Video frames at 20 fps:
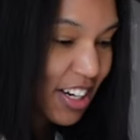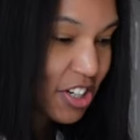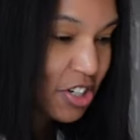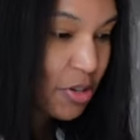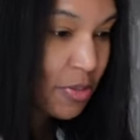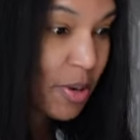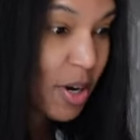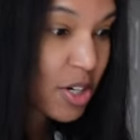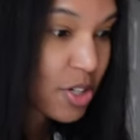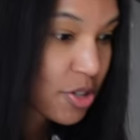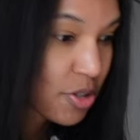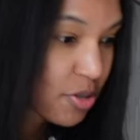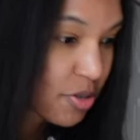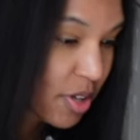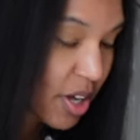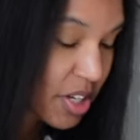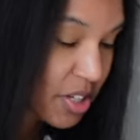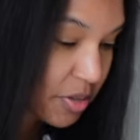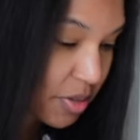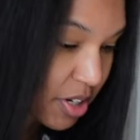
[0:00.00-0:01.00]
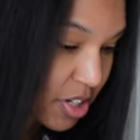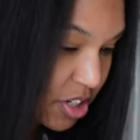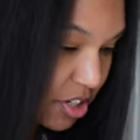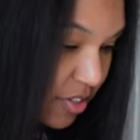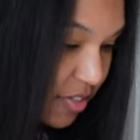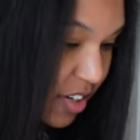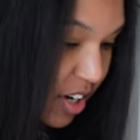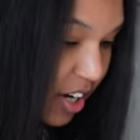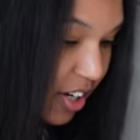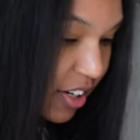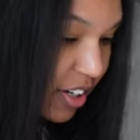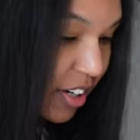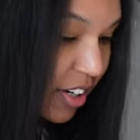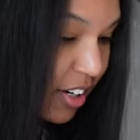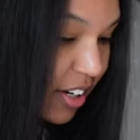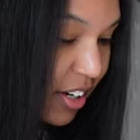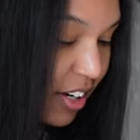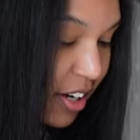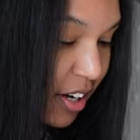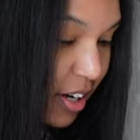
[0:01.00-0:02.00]
should have bought two, that's what I should have done.
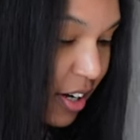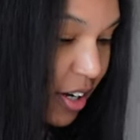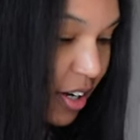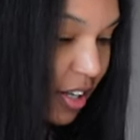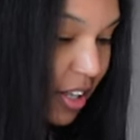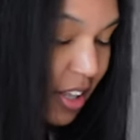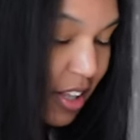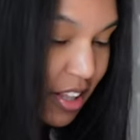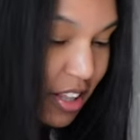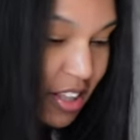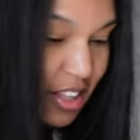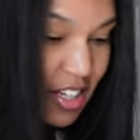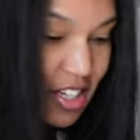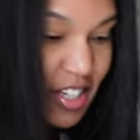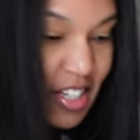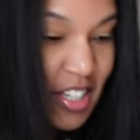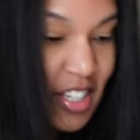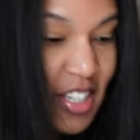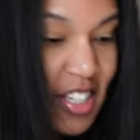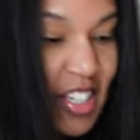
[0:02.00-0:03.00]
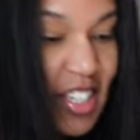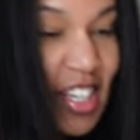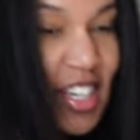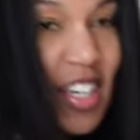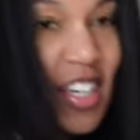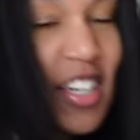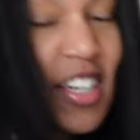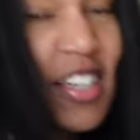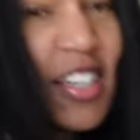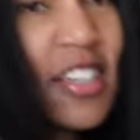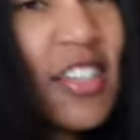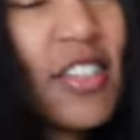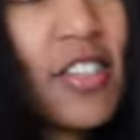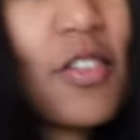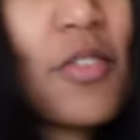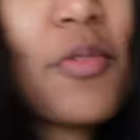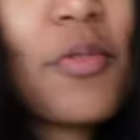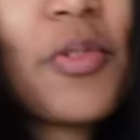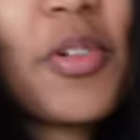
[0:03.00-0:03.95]
This is